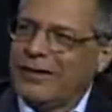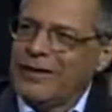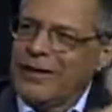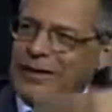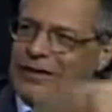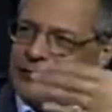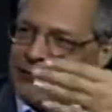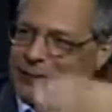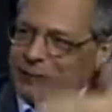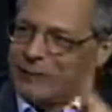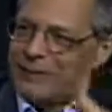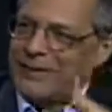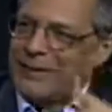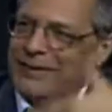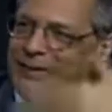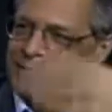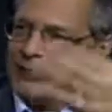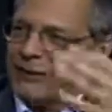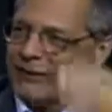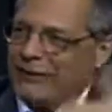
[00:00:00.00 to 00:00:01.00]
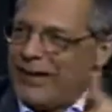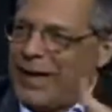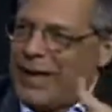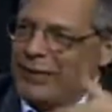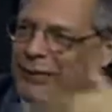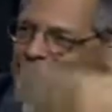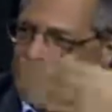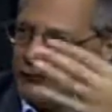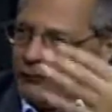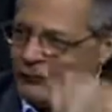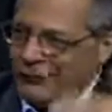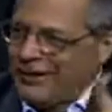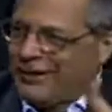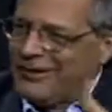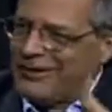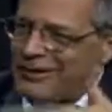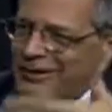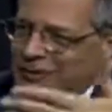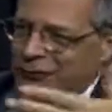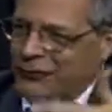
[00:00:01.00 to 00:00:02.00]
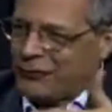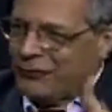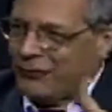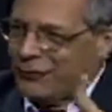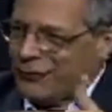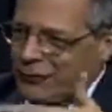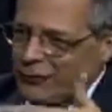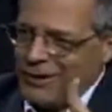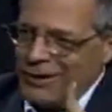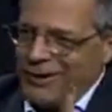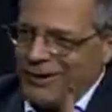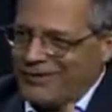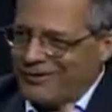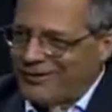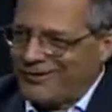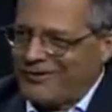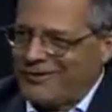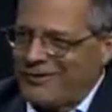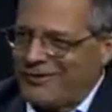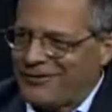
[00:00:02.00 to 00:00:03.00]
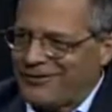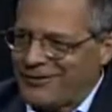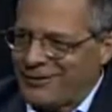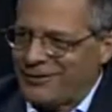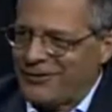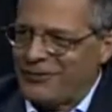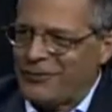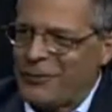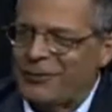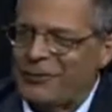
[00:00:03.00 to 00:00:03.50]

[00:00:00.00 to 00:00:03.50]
They have something like this, a narration like this over the credits that sets you up.